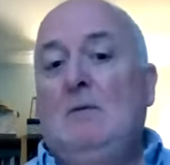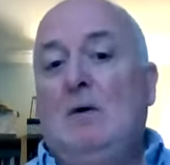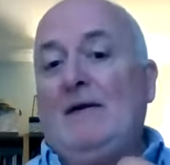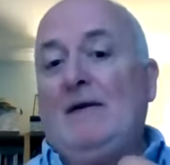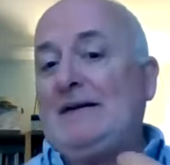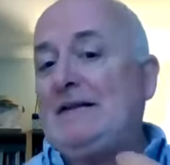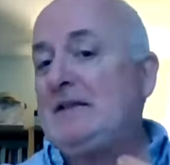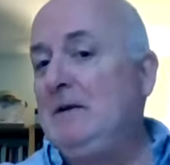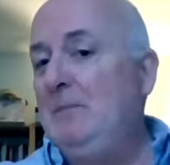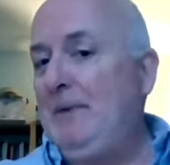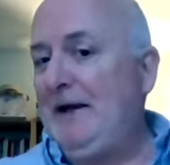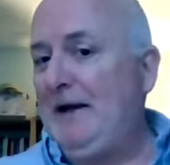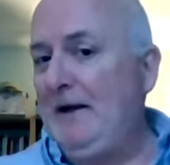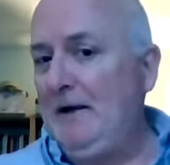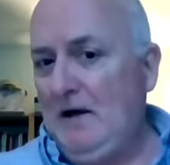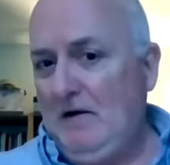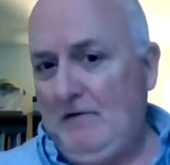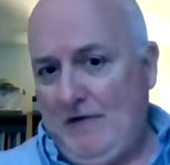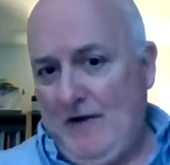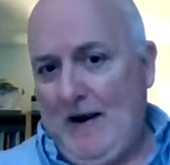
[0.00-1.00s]
Well, that's the
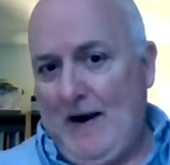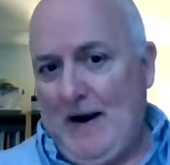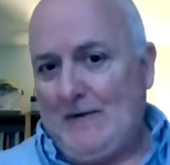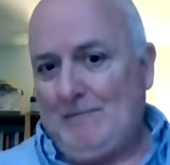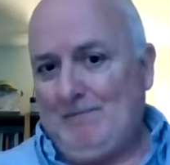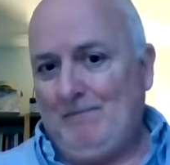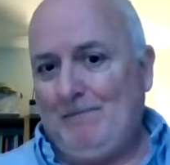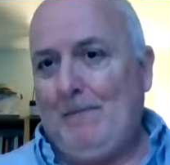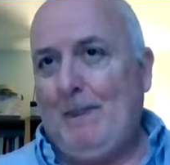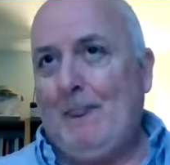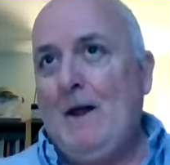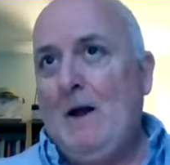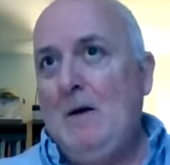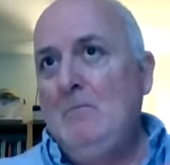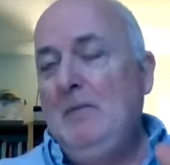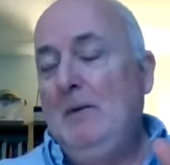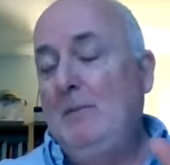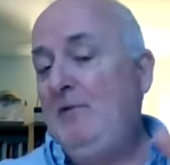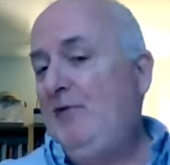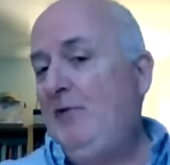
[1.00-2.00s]
beginning of that.
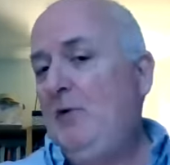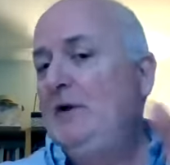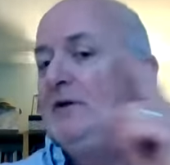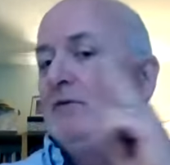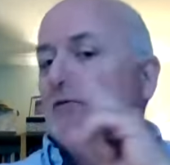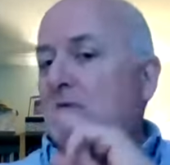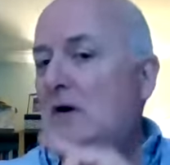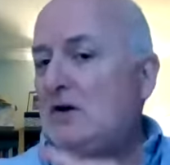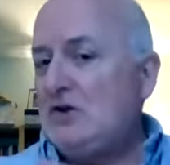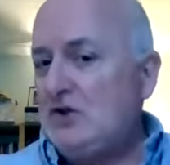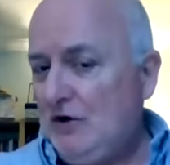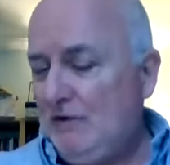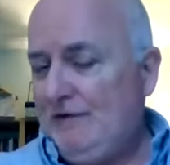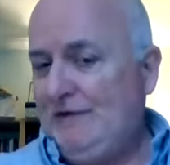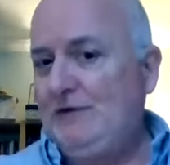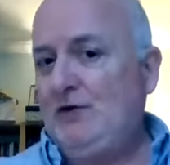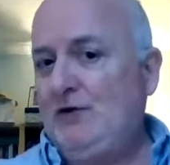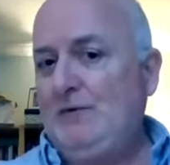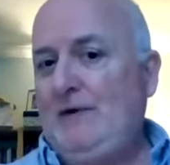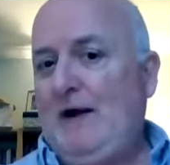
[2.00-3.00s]
But before you rush
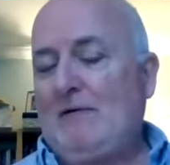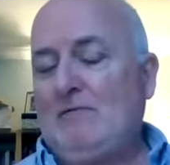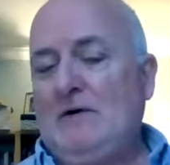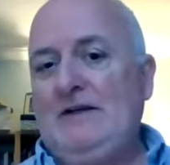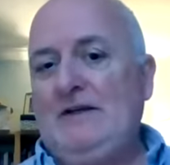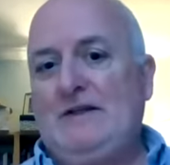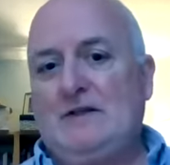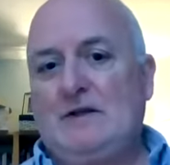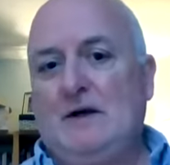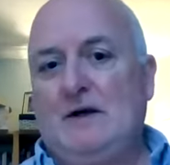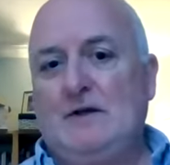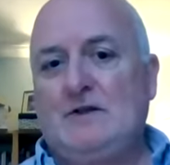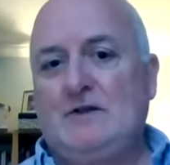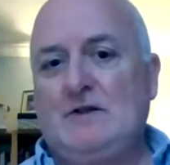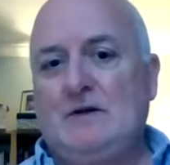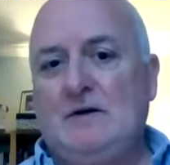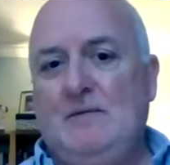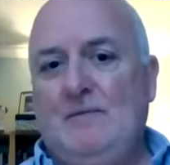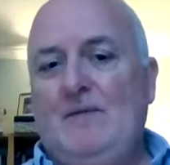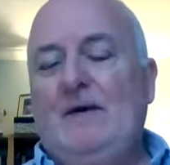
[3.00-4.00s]
off and do that
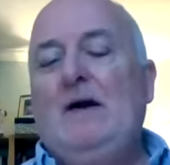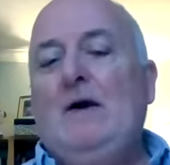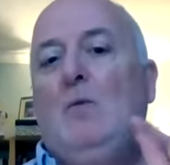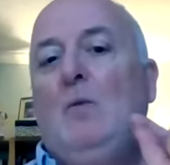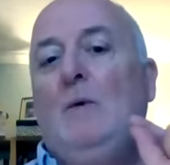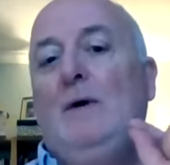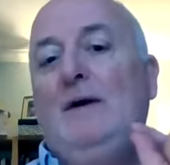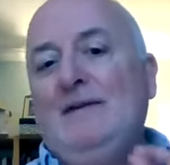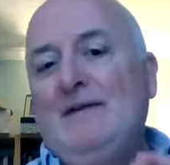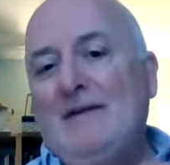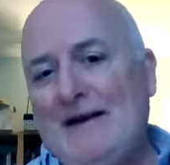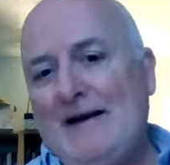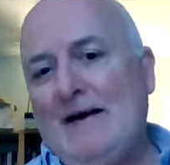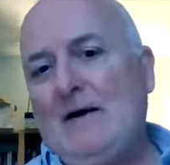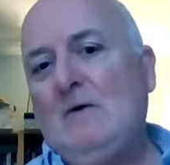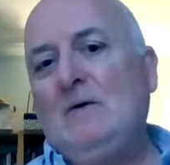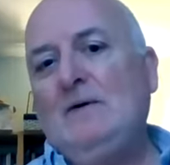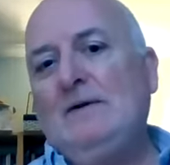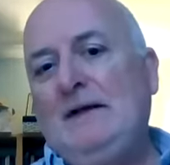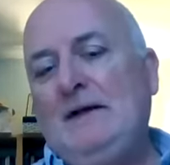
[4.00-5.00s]
research, we
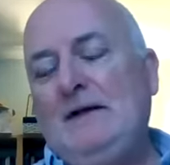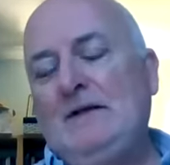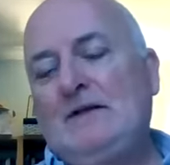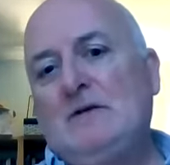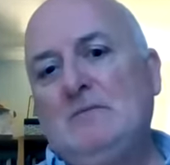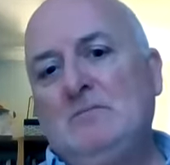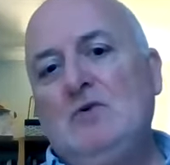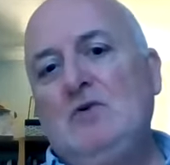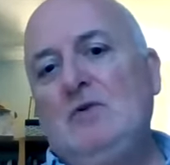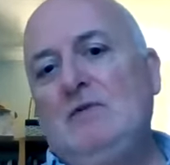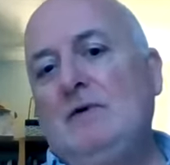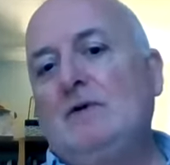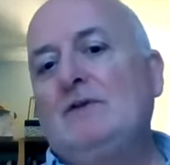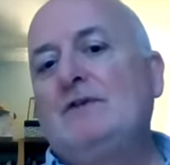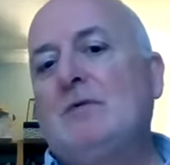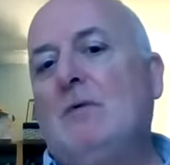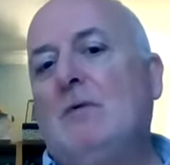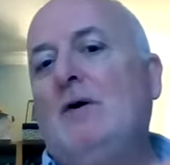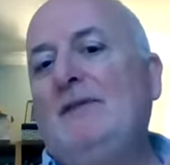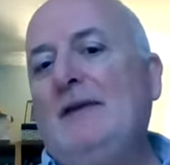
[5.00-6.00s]
now need to move
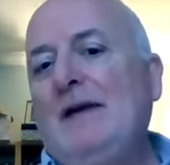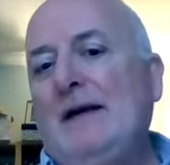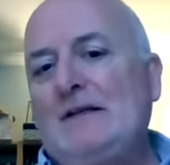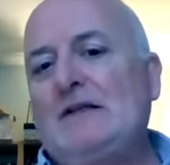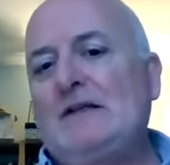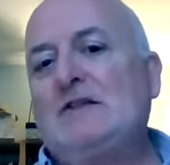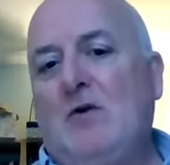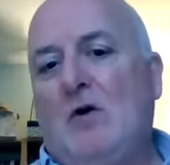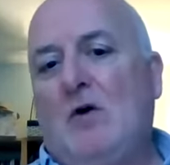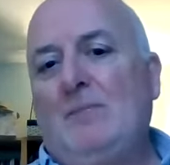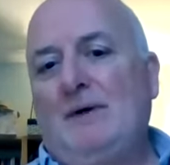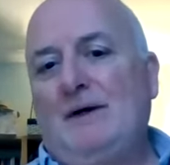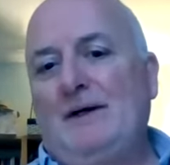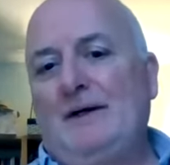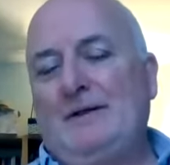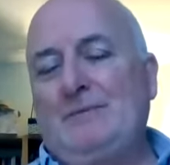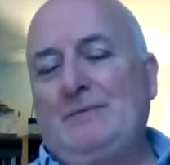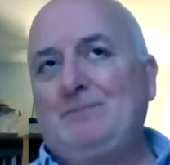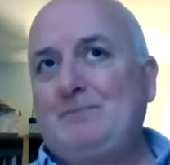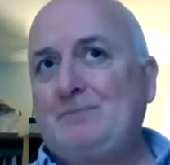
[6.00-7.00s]
on to our next
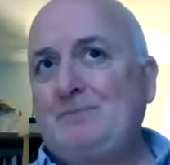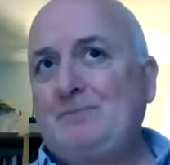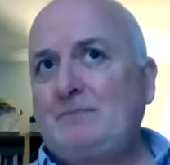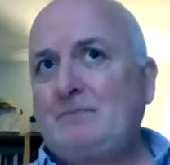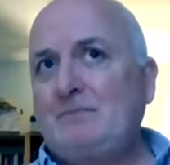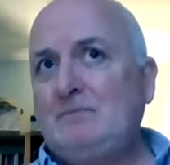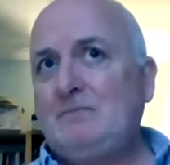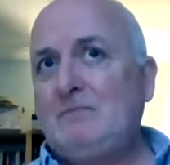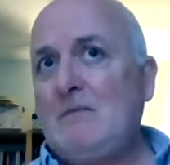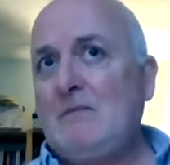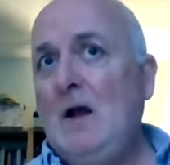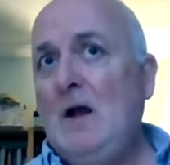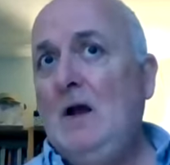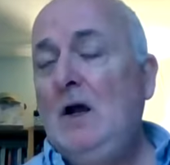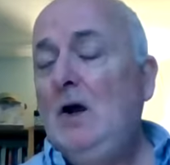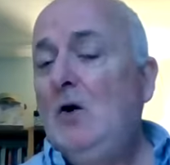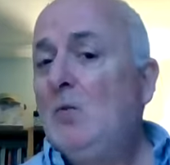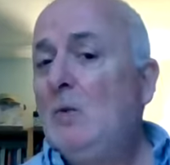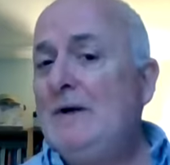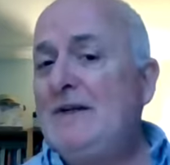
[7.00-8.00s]
topic,
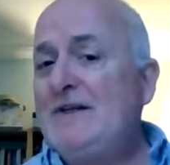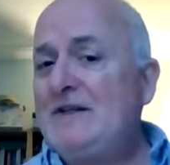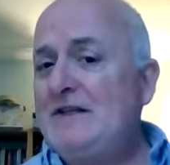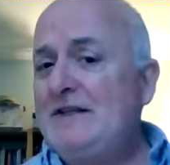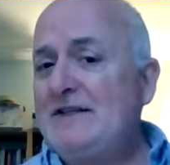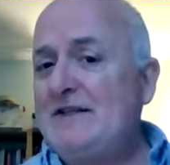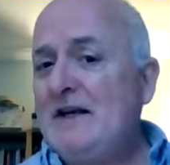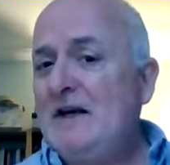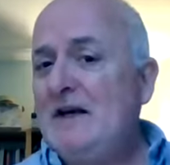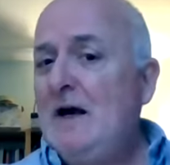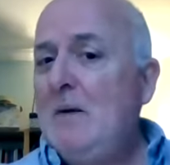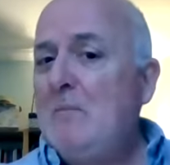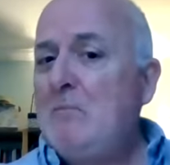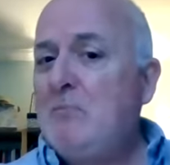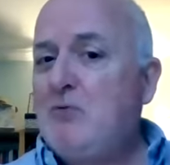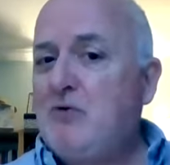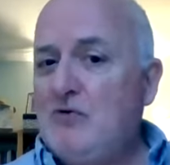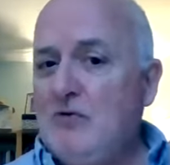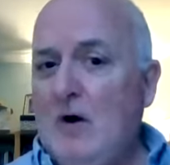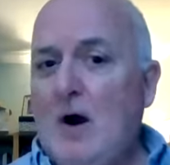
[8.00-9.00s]
which is
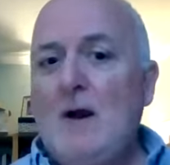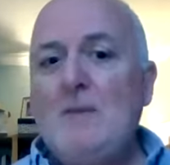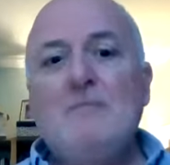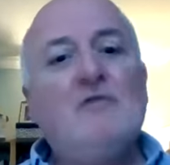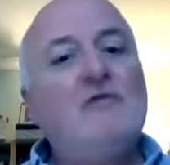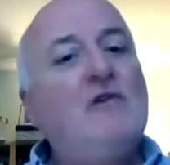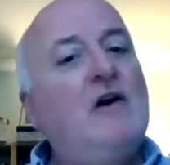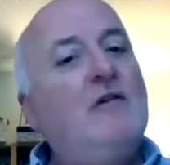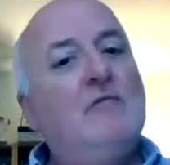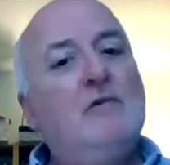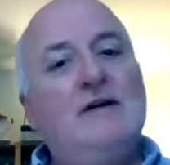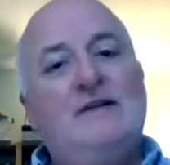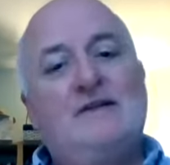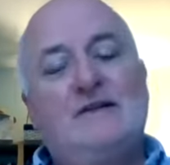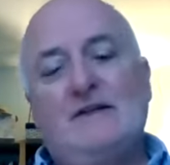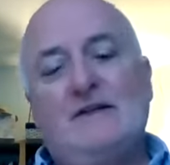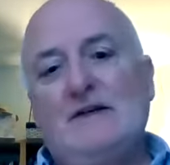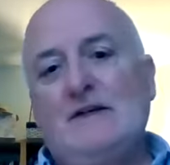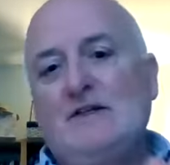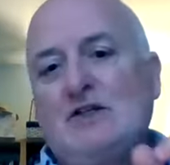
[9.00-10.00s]
primary
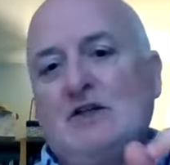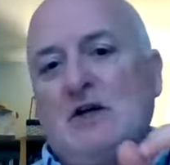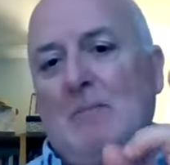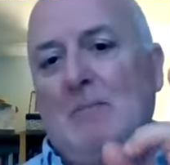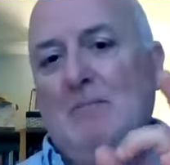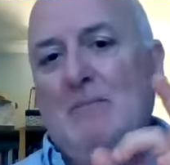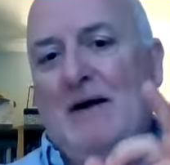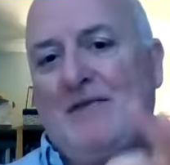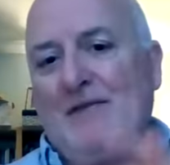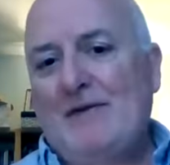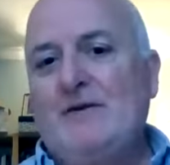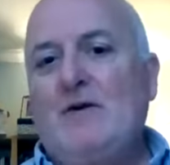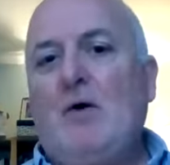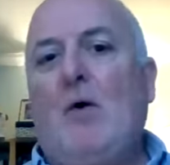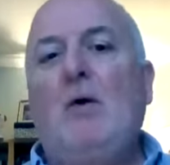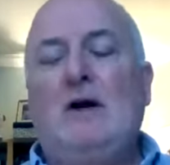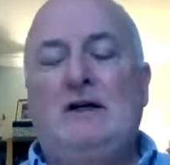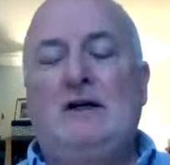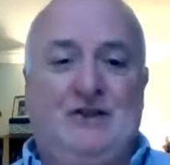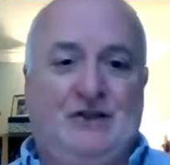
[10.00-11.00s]
research
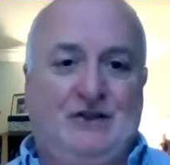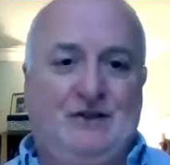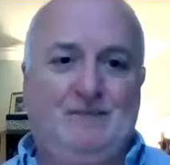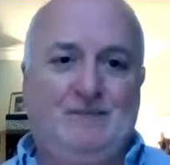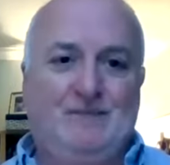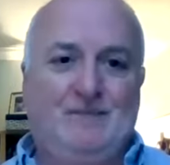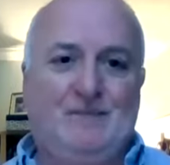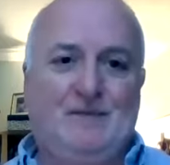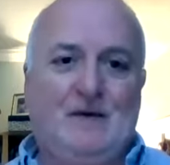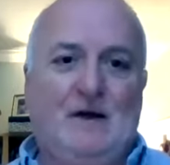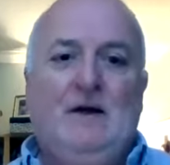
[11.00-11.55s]
methodology.